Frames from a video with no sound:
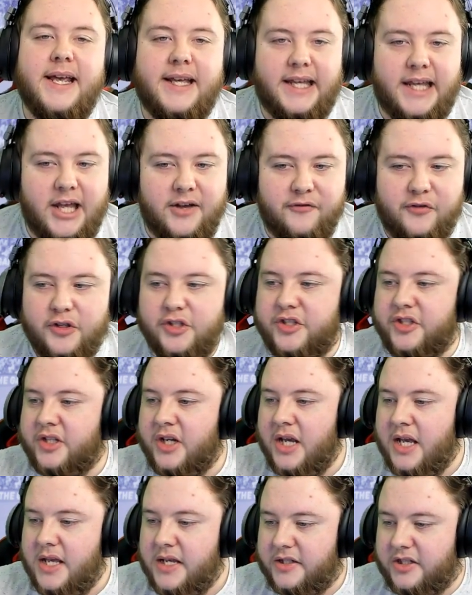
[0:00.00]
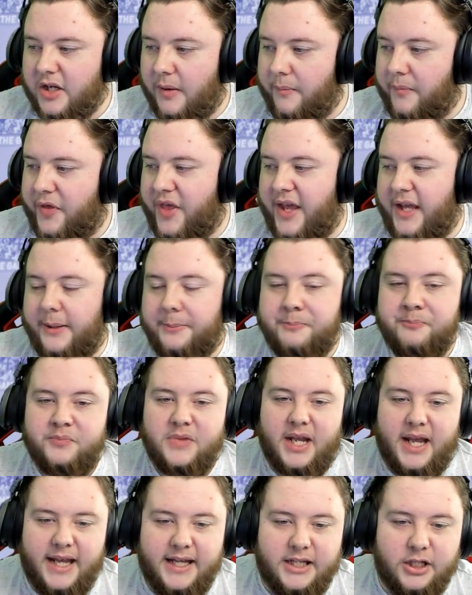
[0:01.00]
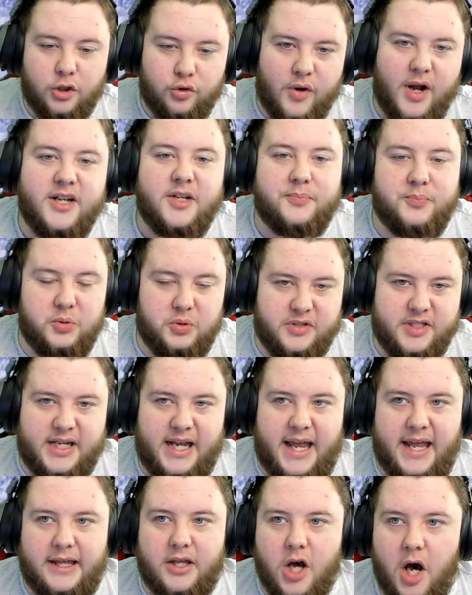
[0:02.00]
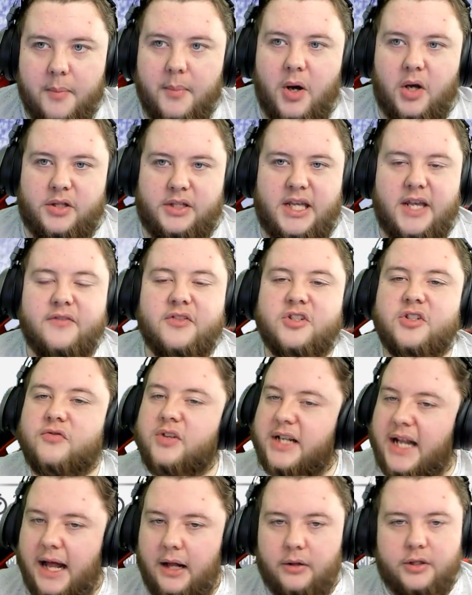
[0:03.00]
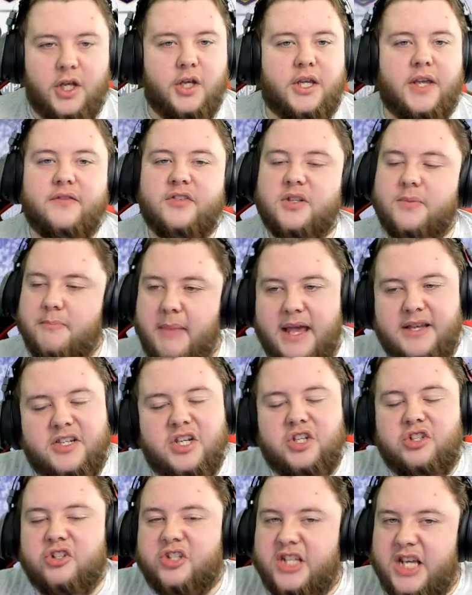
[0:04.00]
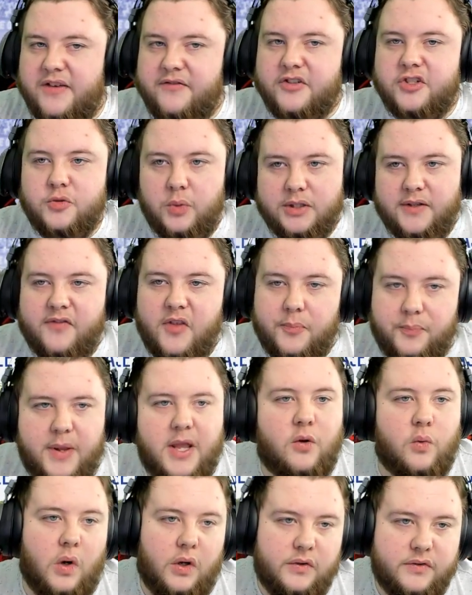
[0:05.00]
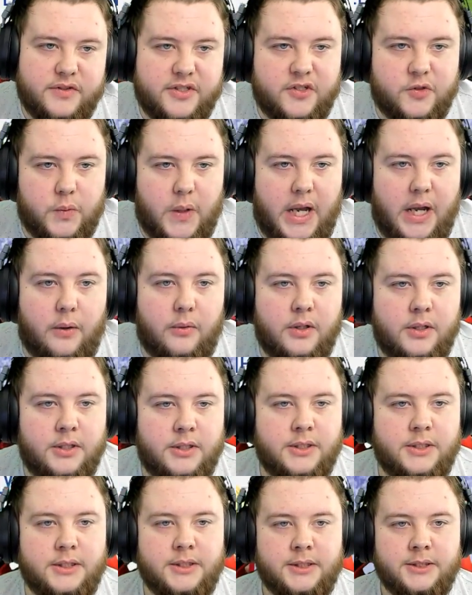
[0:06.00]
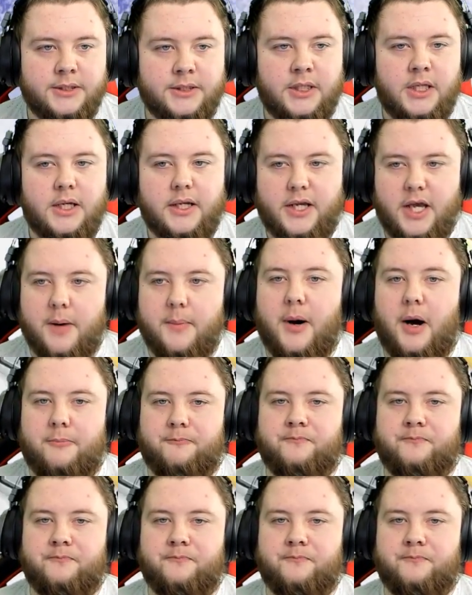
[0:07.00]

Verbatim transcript: Give us something incredible today. Come on, give us a Ronaldo, give us a Messi, just give us one of the big ones as well. Come on.